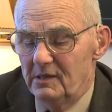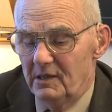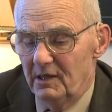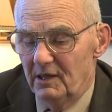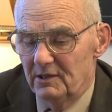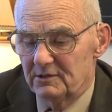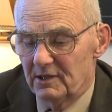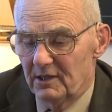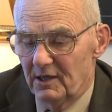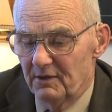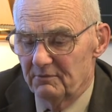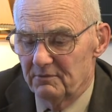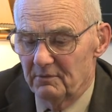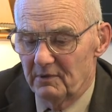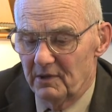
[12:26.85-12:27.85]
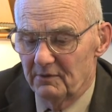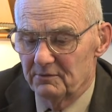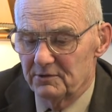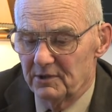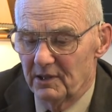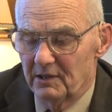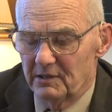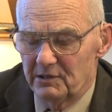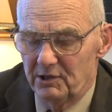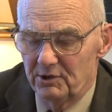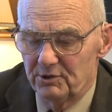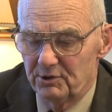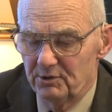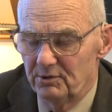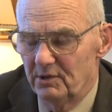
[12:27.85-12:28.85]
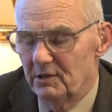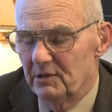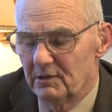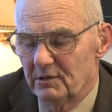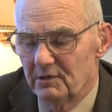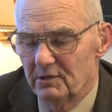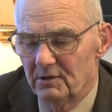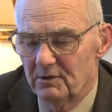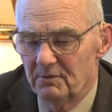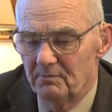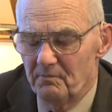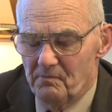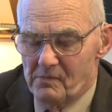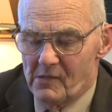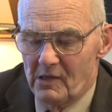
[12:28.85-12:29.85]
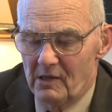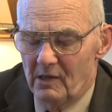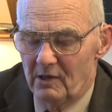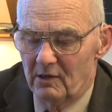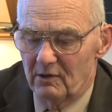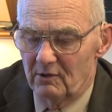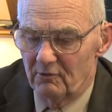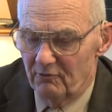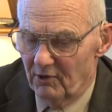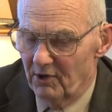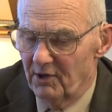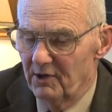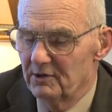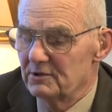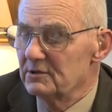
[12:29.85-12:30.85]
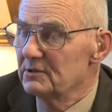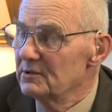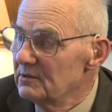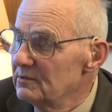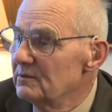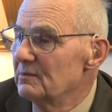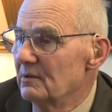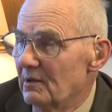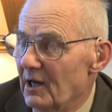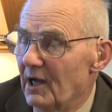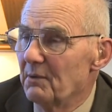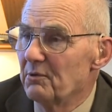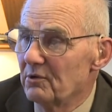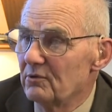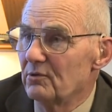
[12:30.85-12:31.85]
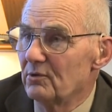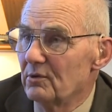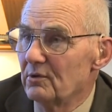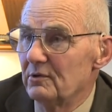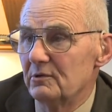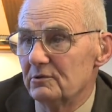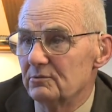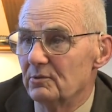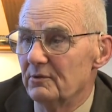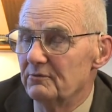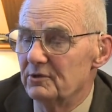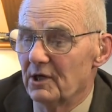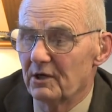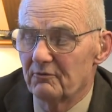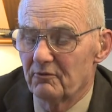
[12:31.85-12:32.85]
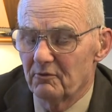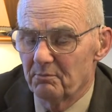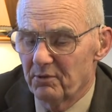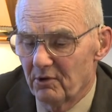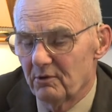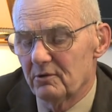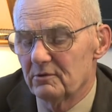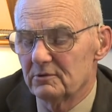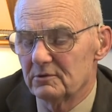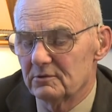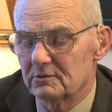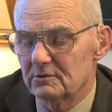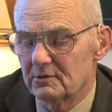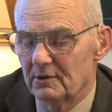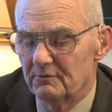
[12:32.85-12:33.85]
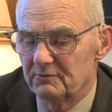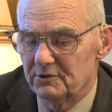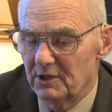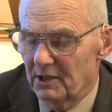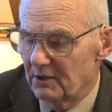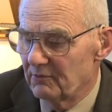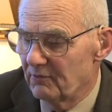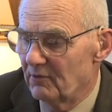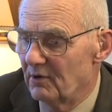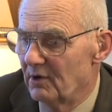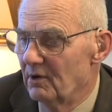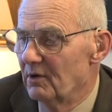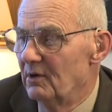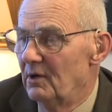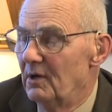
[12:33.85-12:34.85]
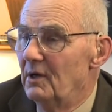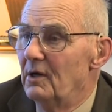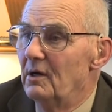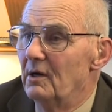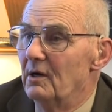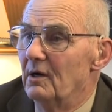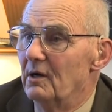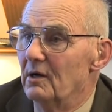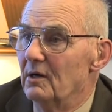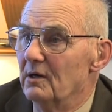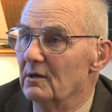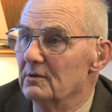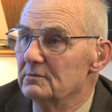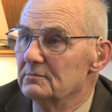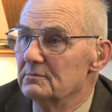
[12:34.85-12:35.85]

He said, I've, I've sent tissue and uh, to various laboratories. We've checked for PRRS, they've checked for uh,